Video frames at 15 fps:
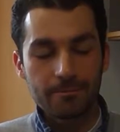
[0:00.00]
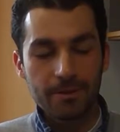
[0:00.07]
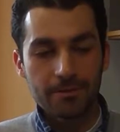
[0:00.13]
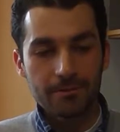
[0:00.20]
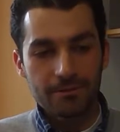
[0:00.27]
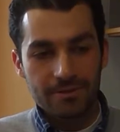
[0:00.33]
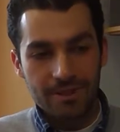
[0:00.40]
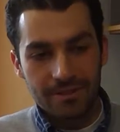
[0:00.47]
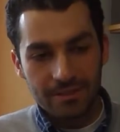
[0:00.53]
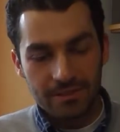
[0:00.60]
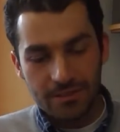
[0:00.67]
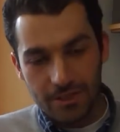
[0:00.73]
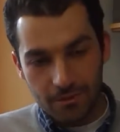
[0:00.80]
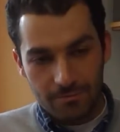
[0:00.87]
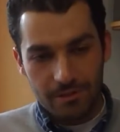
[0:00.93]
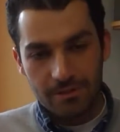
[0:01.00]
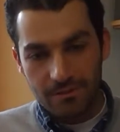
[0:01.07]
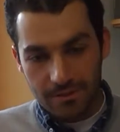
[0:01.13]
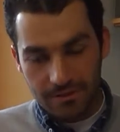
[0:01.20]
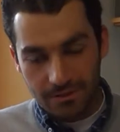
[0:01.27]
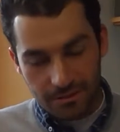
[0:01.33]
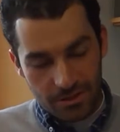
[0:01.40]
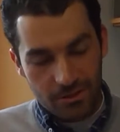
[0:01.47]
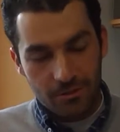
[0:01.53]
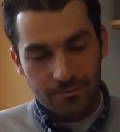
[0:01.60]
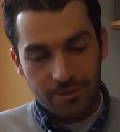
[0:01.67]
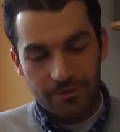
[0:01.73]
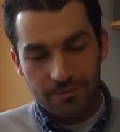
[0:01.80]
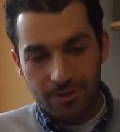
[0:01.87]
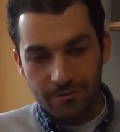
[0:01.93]
understanding the
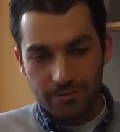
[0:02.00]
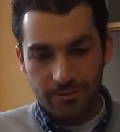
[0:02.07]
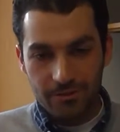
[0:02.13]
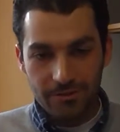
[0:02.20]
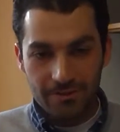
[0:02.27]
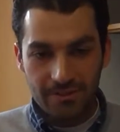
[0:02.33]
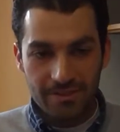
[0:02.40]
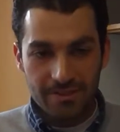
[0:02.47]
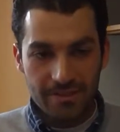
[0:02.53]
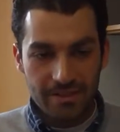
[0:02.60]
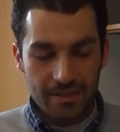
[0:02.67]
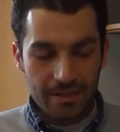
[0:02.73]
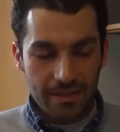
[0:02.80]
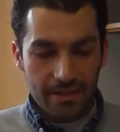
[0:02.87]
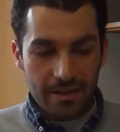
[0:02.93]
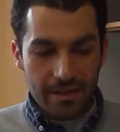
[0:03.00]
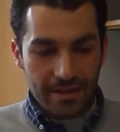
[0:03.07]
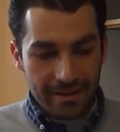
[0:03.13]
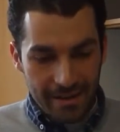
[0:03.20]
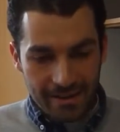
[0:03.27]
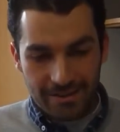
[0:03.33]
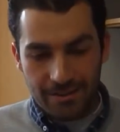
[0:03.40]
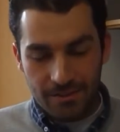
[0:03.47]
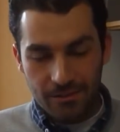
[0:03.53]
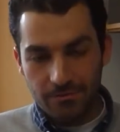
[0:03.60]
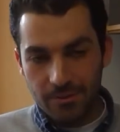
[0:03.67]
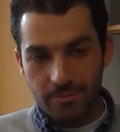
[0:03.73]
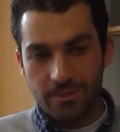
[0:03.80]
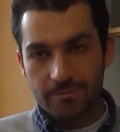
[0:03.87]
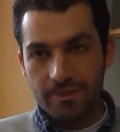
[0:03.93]
geometry of certain classes of
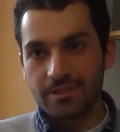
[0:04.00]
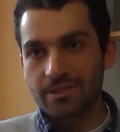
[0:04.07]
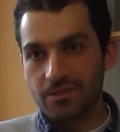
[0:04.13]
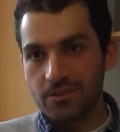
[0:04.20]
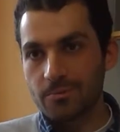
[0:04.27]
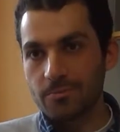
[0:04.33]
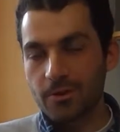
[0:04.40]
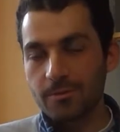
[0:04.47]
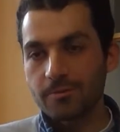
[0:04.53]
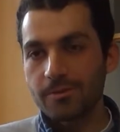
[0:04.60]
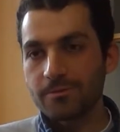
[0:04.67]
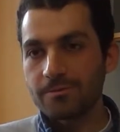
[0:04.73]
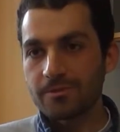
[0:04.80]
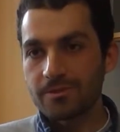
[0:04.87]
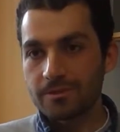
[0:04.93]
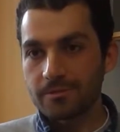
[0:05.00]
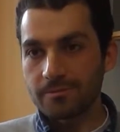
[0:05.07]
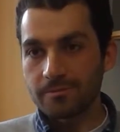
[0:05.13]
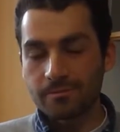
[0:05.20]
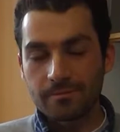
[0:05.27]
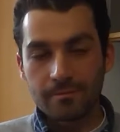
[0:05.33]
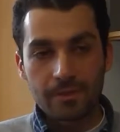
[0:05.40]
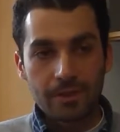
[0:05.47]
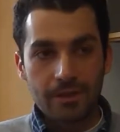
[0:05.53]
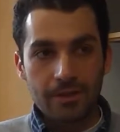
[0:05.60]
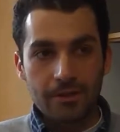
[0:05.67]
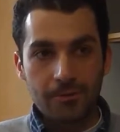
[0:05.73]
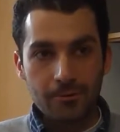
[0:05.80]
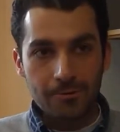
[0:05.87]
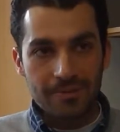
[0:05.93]
optimization problems
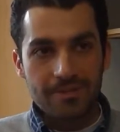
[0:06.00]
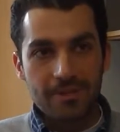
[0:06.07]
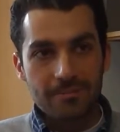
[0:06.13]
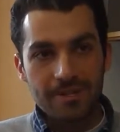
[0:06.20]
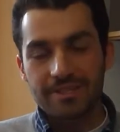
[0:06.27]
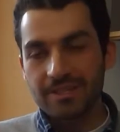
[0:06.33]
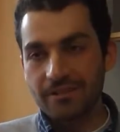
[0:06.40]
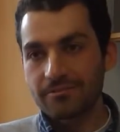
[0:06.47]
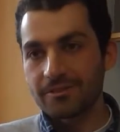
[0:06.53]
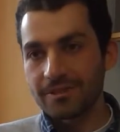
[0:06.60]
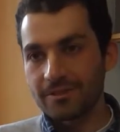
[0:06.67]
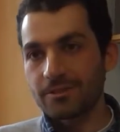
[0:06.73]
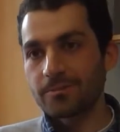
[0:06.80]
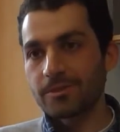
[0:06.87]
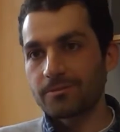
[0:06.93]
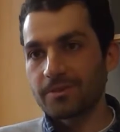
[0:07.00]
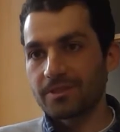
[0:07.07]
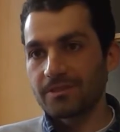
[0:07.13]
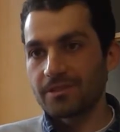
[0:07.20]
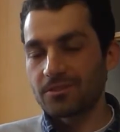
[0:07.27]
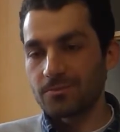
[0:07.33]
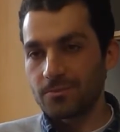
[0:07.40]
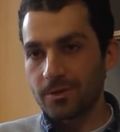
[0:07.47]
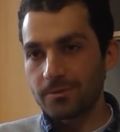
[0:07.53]
called semi-definite optimization